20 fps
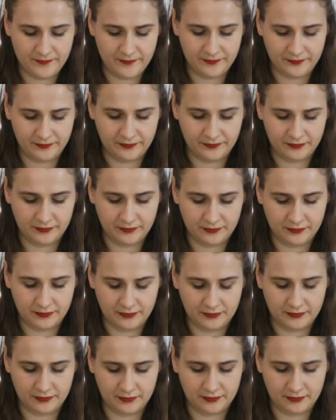
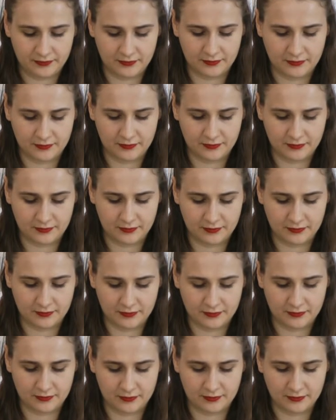
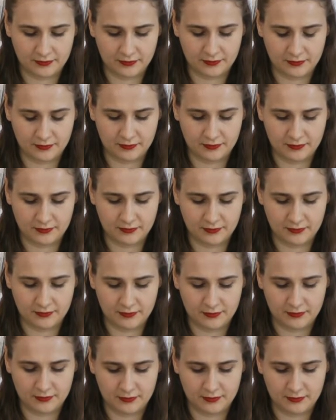
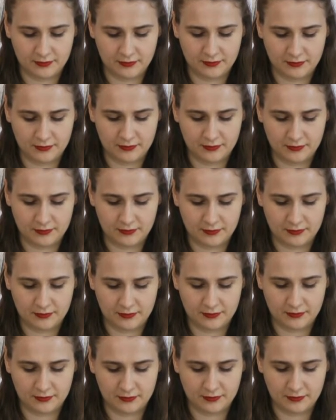
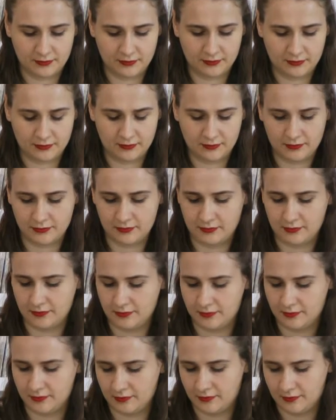
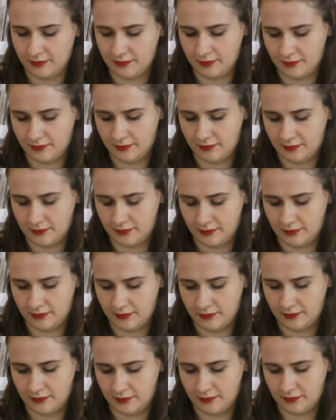
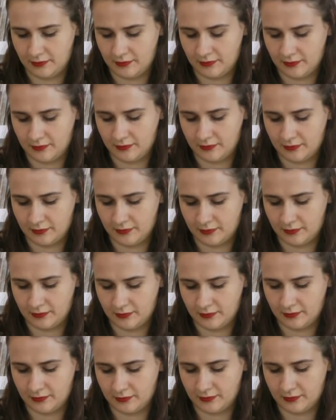
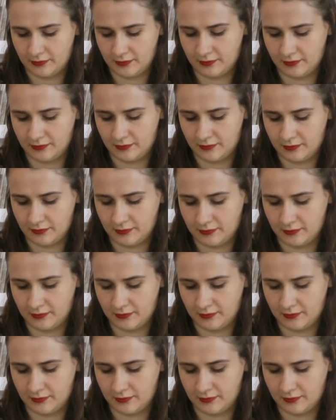Nothing is said.